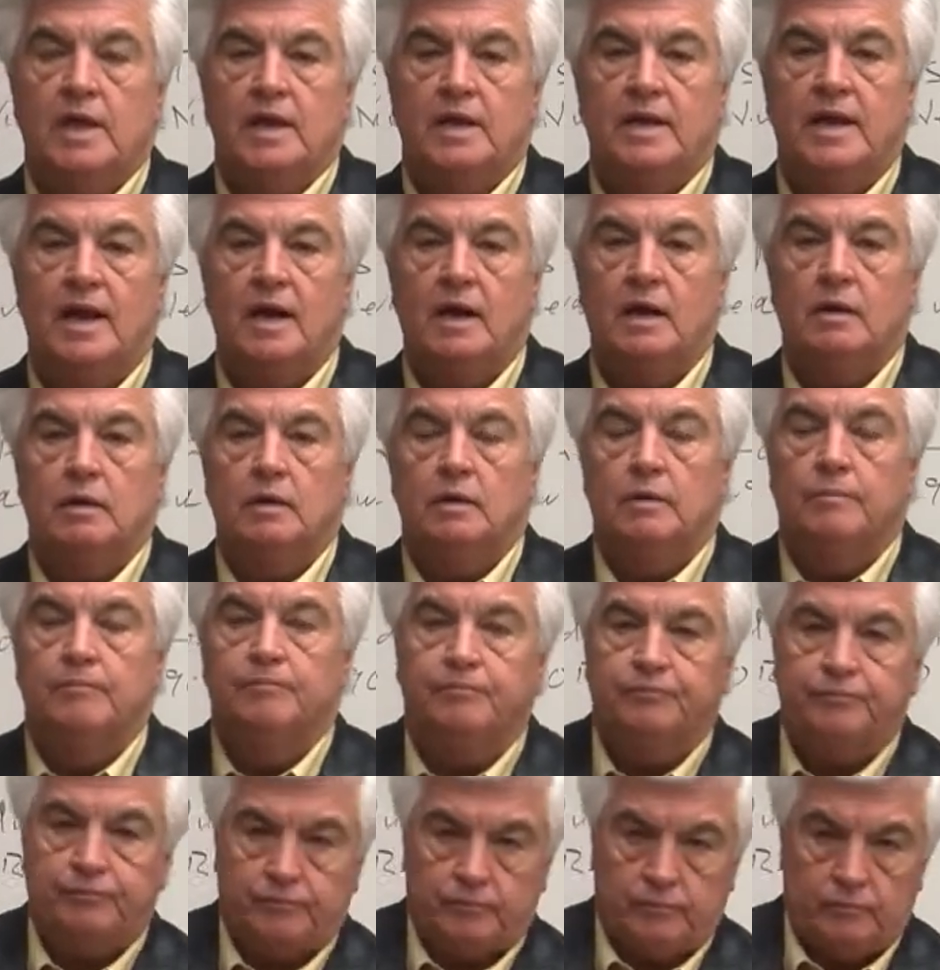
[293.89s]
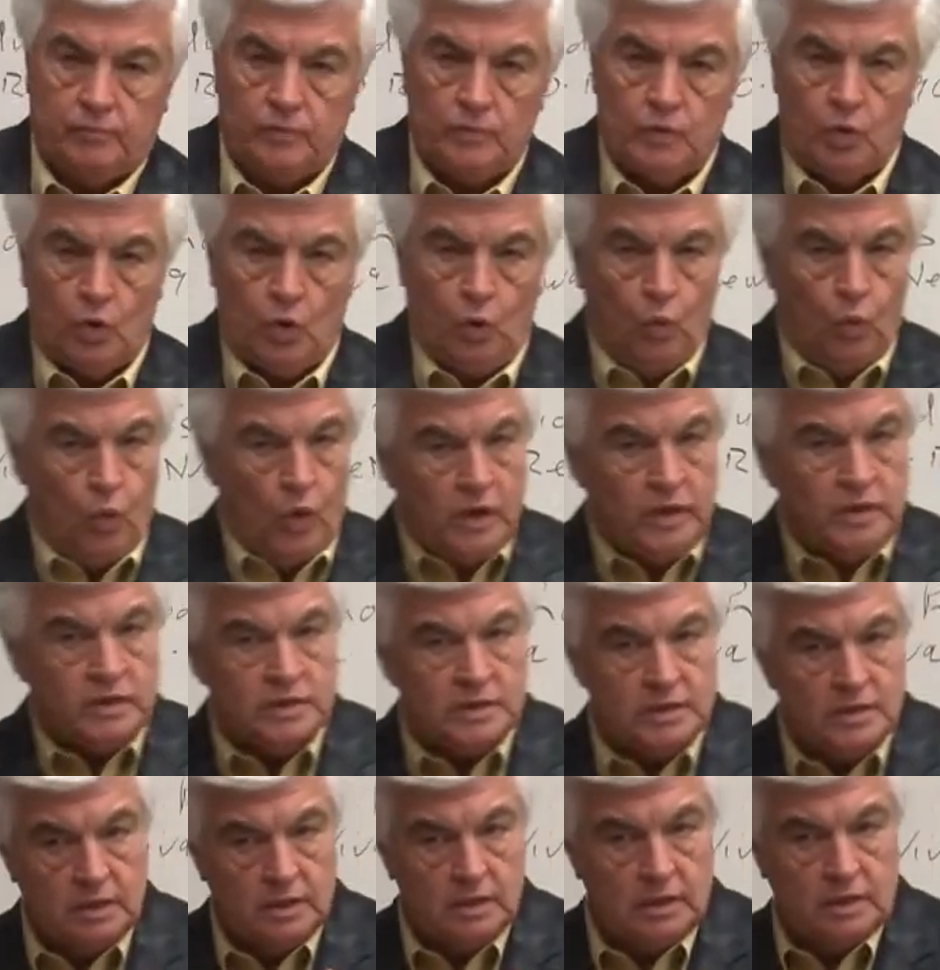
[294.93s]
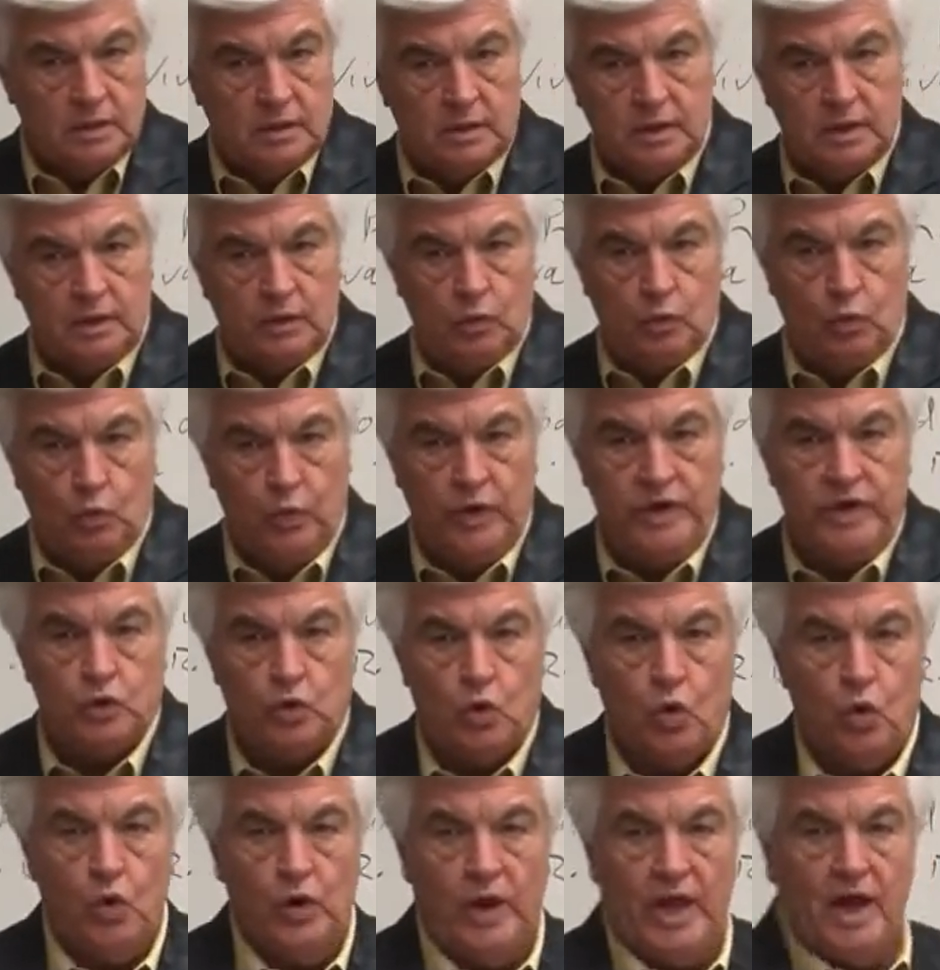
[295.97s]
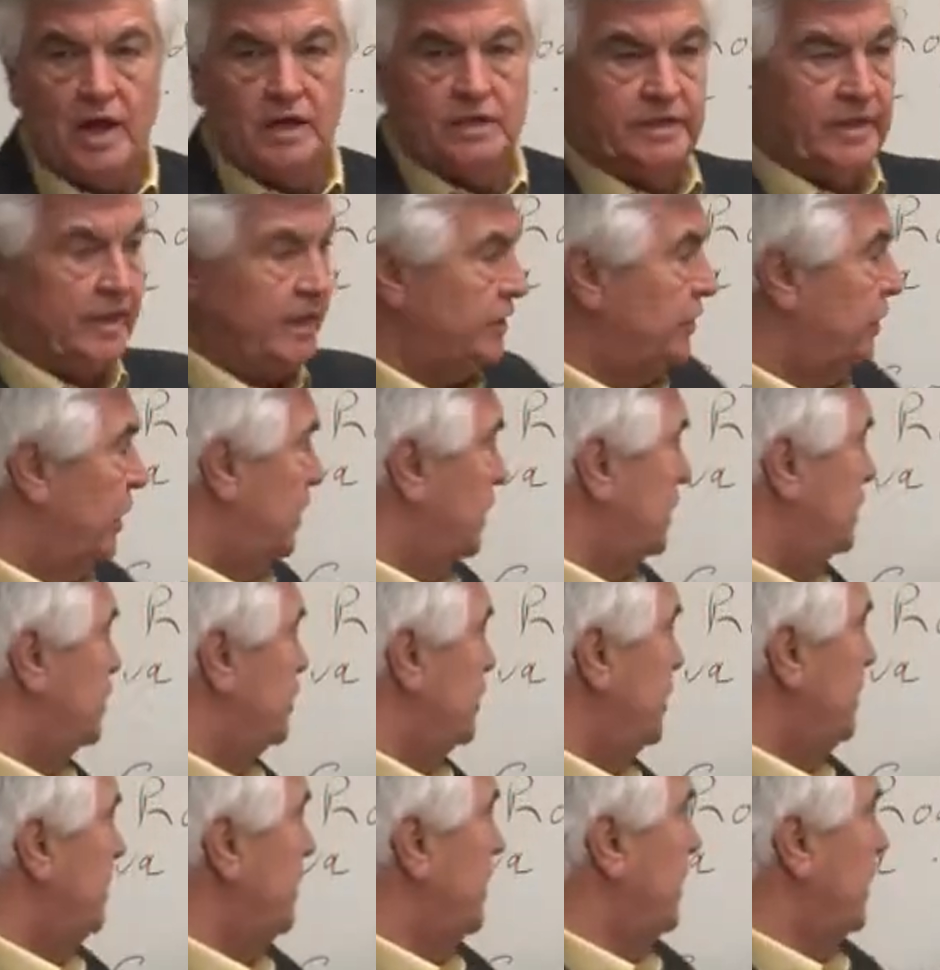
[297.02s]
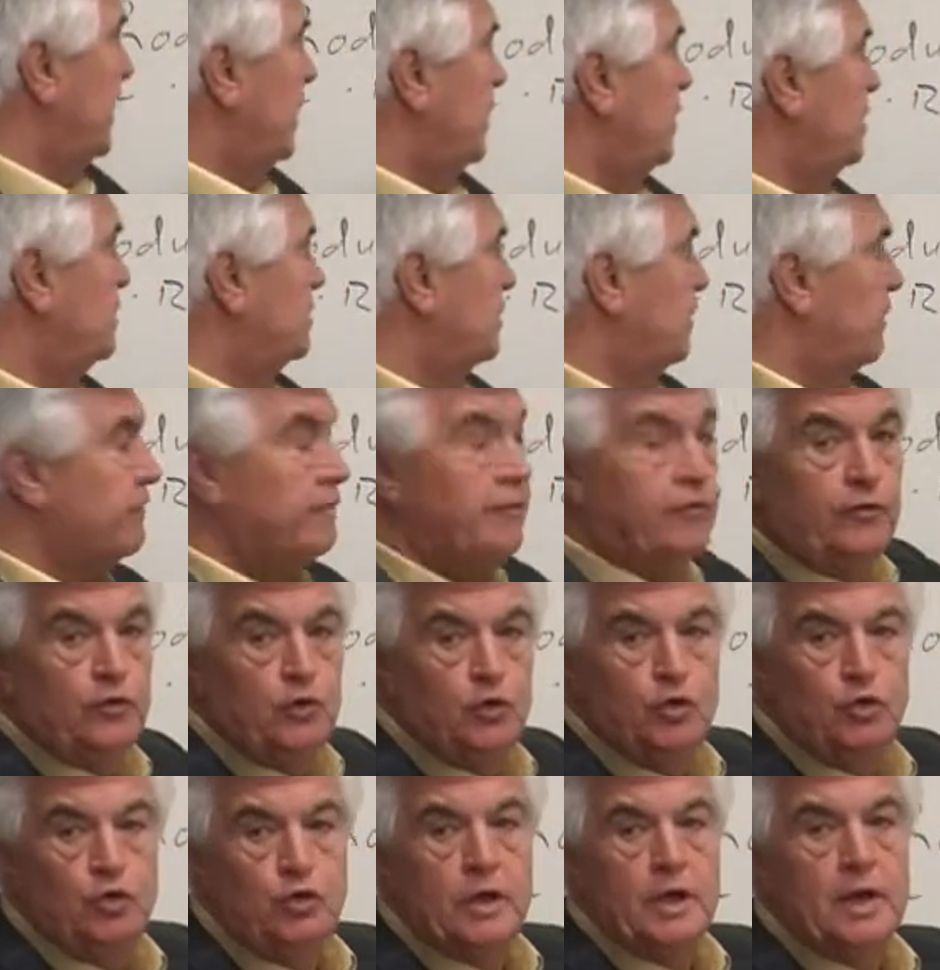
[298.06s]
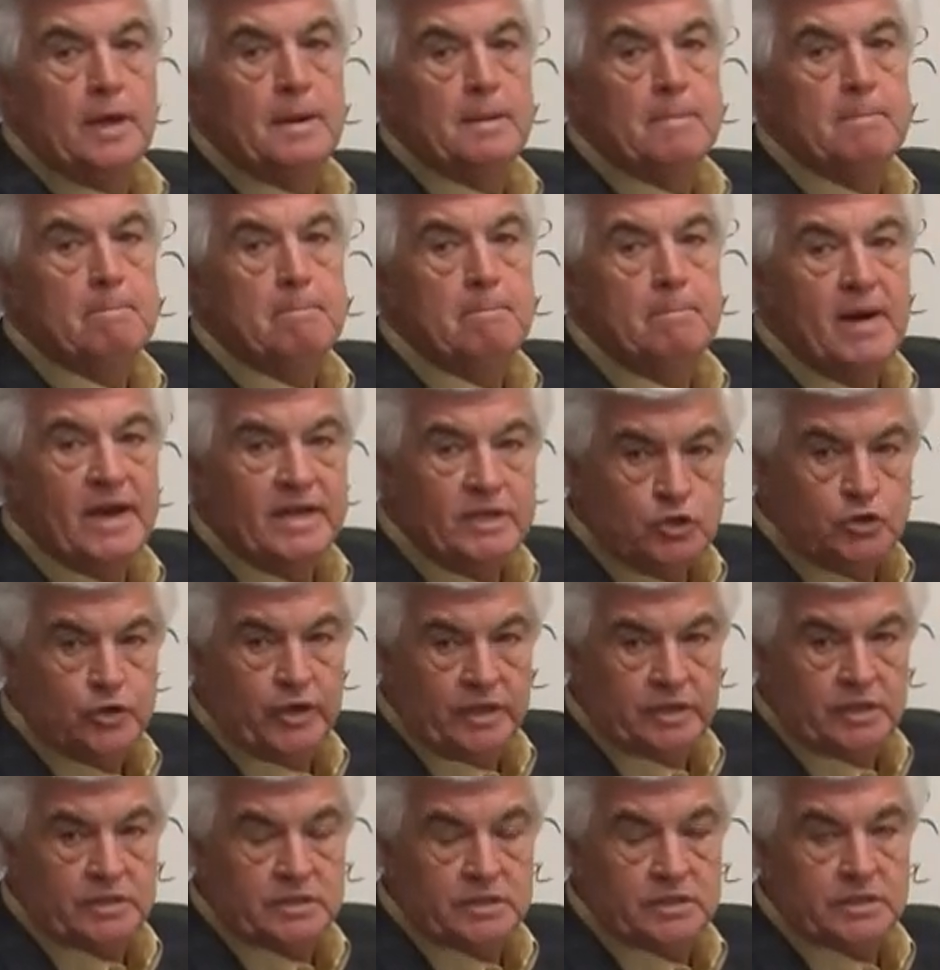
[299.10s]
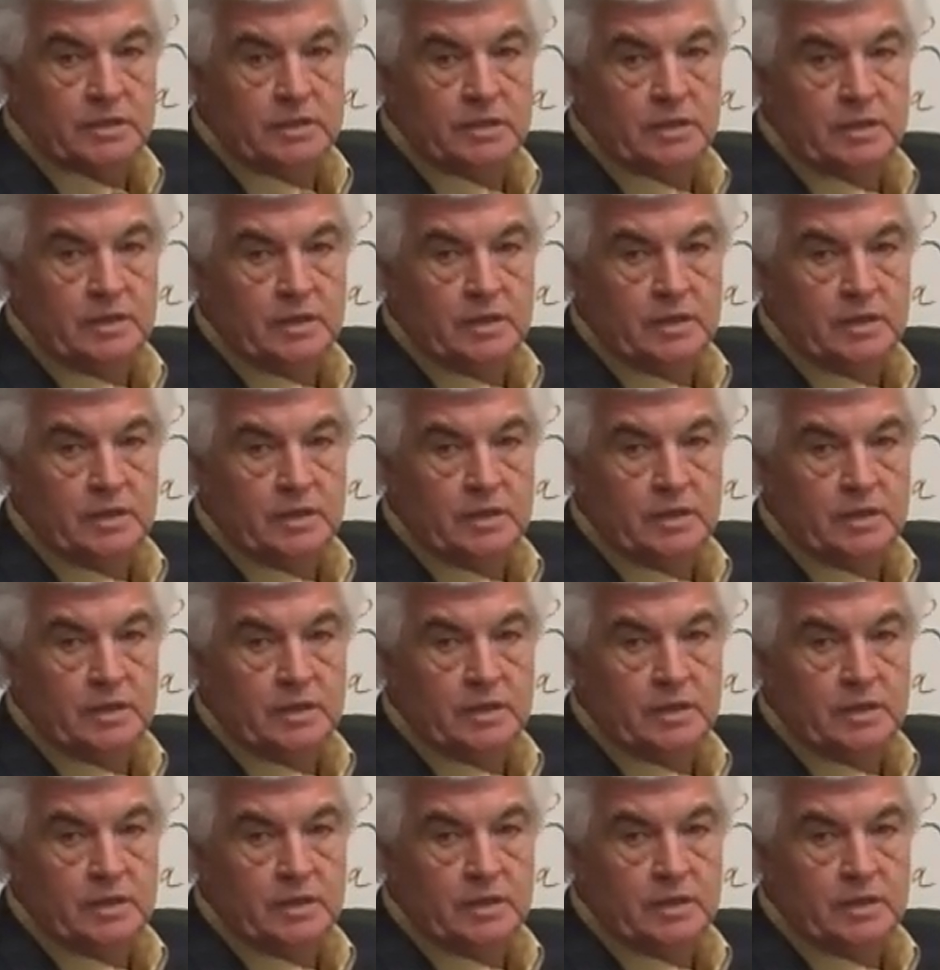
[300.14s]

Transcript: Now, what we call our technology is food matrix.